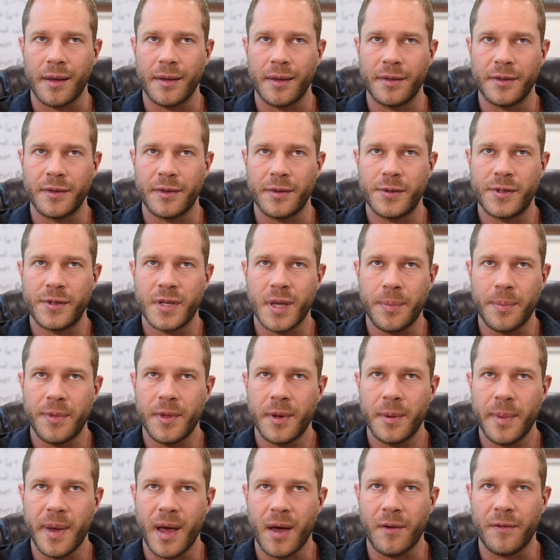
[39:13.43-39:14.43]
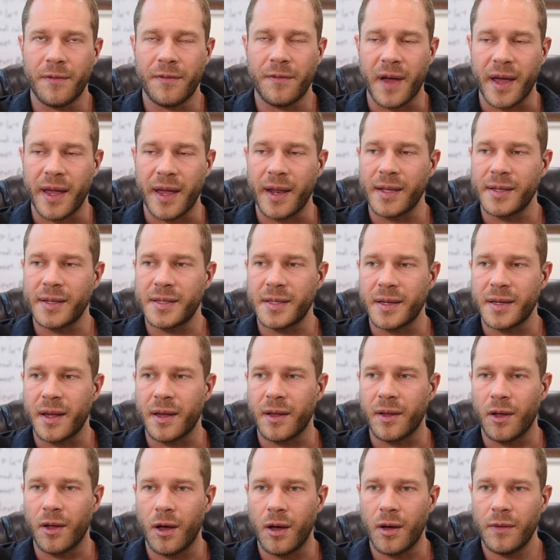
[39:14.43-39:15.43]
there's something about finance that I
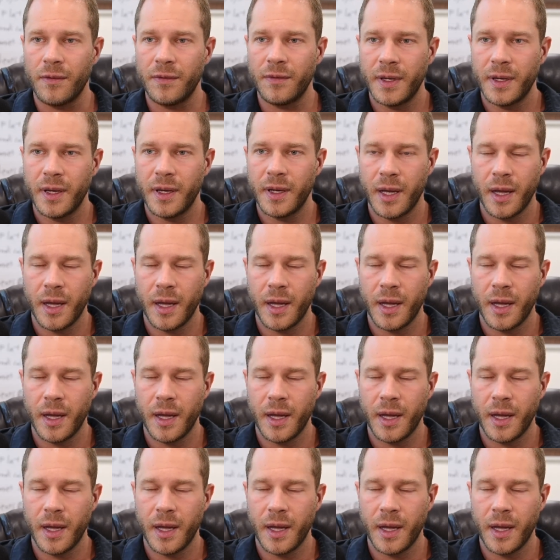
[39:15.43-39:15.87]
loved